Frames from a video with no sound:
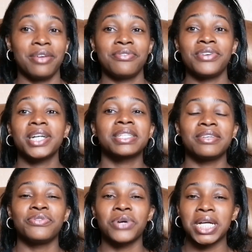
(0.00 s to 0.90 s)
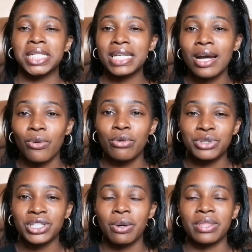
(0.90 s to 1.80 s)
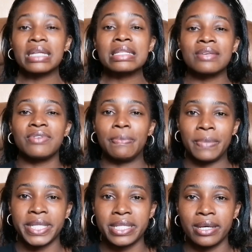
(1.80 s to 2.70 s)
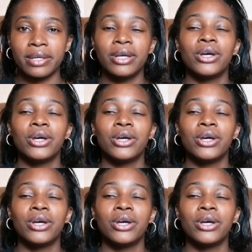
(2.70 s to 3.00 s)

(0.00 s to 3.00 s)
In fact, if you can take a warm shower, that's even better.